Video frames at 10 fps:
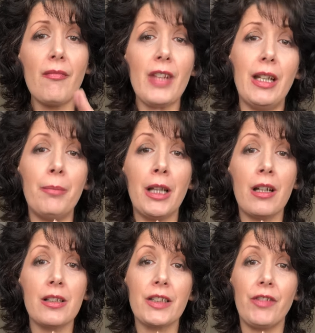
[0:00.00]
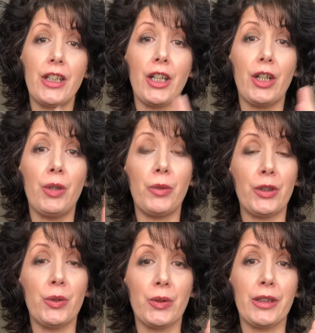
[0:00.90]
In my last video, we
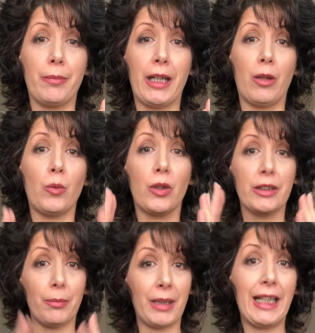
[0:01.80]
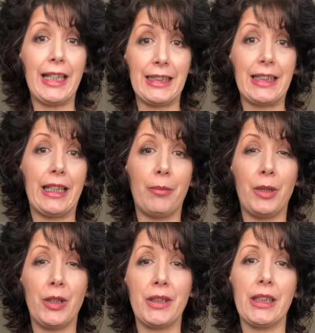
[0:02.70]
talked about what depletes the
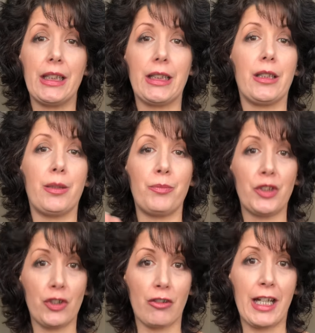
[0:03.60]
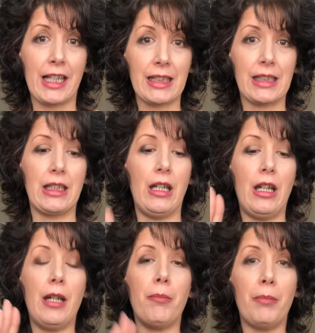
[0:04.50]
immune system: stress,
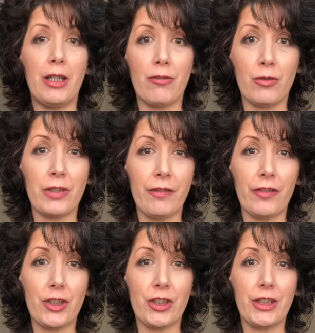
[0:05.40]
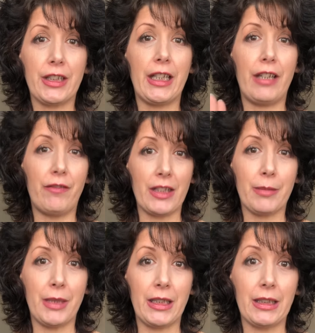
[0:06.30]
mineral deficiency,
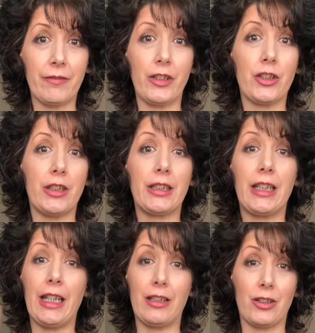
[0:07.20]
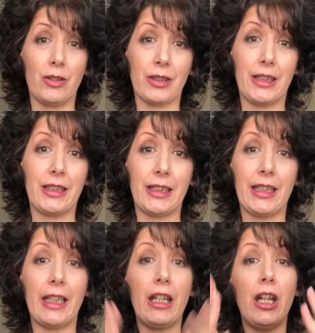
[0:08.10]
vitamin deficiency, and
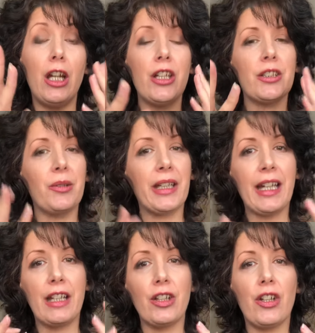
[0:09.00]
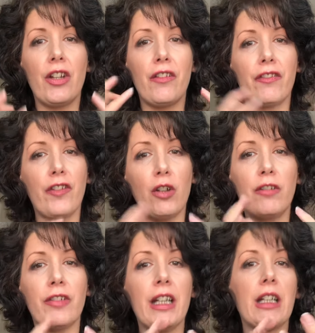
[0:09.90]
toxicity. So again, you know, the
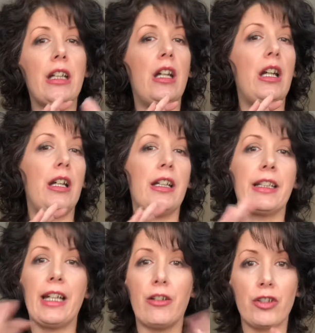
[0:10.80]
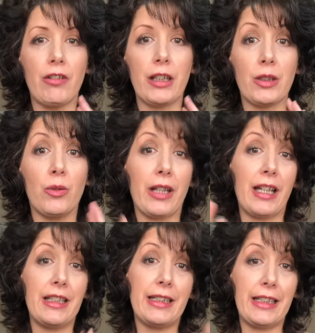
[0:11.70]
fulvic counteracts all that
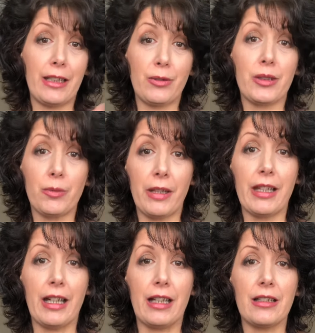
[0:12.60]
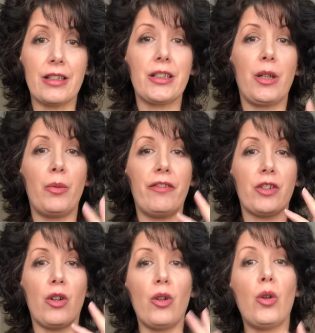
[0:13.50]
and deals with that. So we've
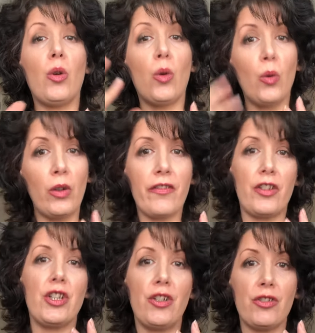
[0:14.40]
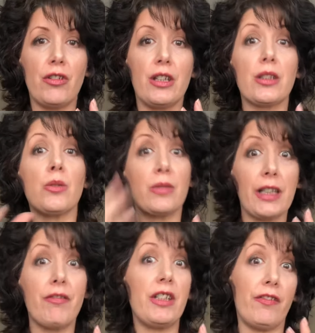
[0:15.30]
got all of the nutrients, all
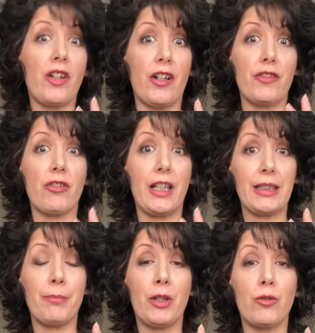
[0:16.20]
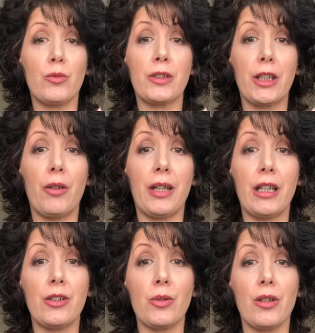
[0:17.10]
75 trace minerals going
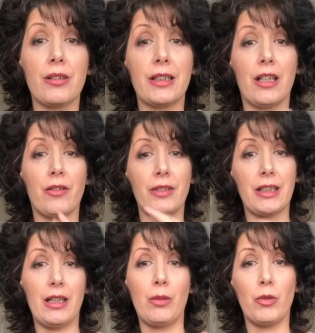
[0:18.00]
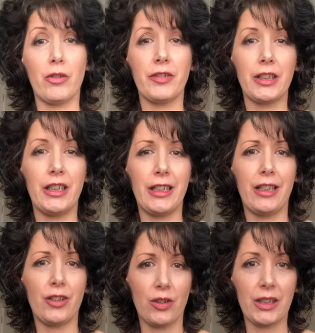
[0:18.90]
into our cells, and we're obviously
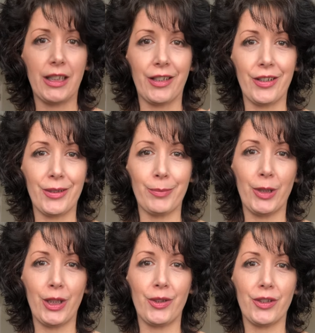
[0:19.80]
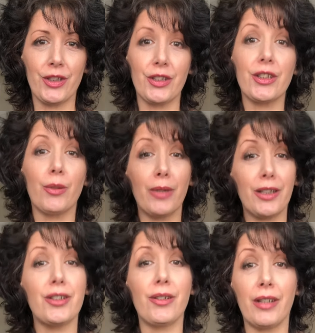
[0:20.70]
detoxing those pollutants. So we're
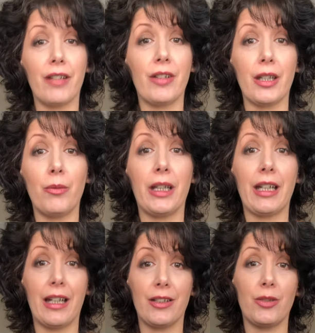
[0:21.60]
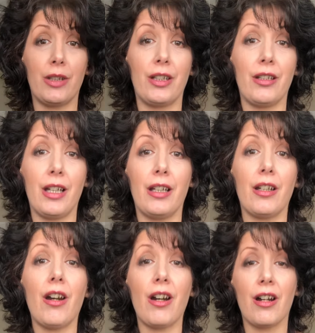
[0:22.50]
doing everything we can to
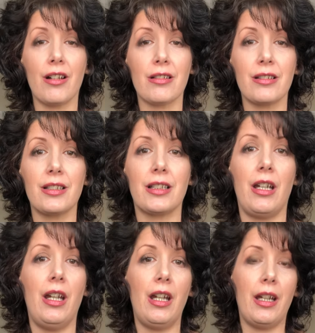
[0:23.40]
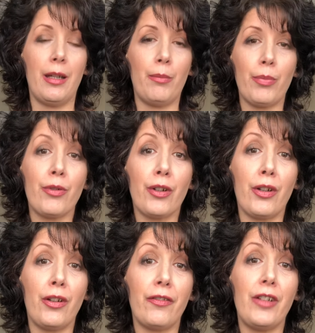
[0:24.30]
enhance,
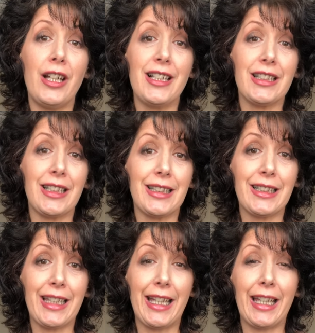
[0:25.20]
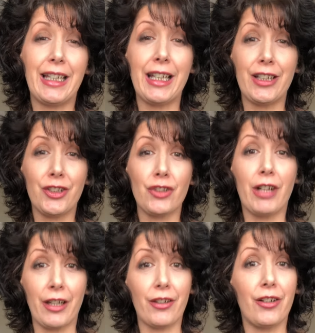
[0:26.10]
improve, sustain, and
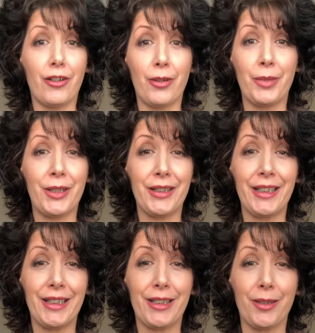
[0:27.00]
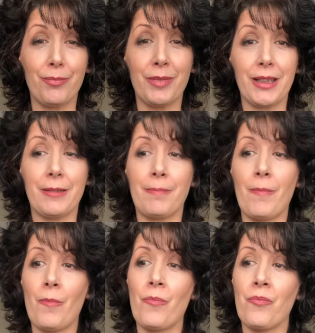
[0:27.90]
strengthen our immune systems.
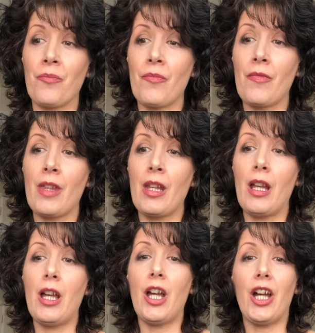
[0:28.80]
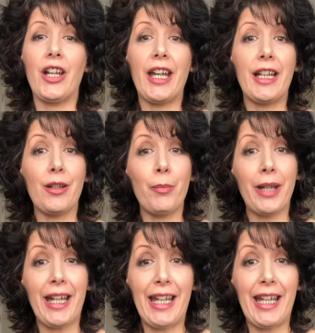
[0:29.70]
Okay, number